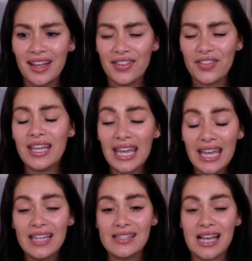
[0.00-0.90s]
I think
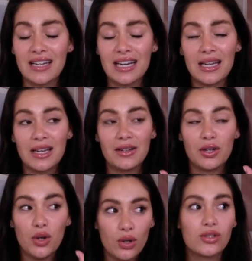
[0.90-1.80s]
it is, and it
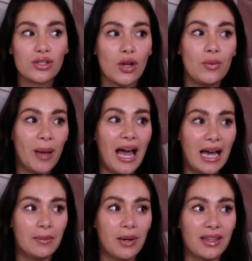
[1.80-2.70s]
looks so
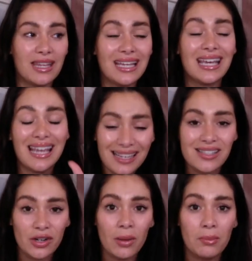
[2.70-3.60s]
bad, but I think it is
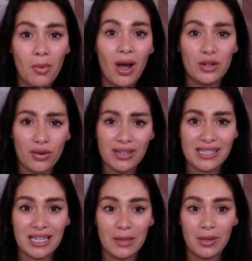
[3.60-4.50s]
a
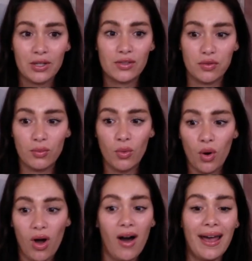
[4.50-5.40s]
minority, because from
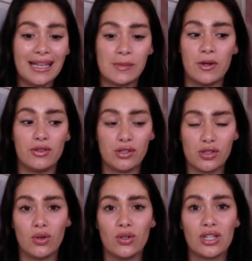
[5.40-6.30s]
what I experienced and
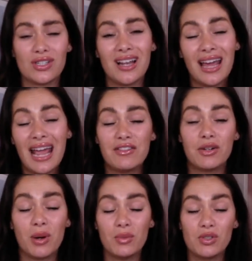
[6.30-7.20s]
saw, just like
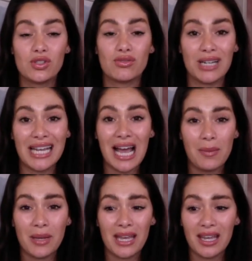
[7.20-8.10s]
everyone was just really
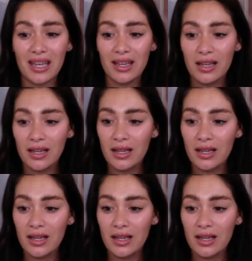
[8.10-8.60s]
happy.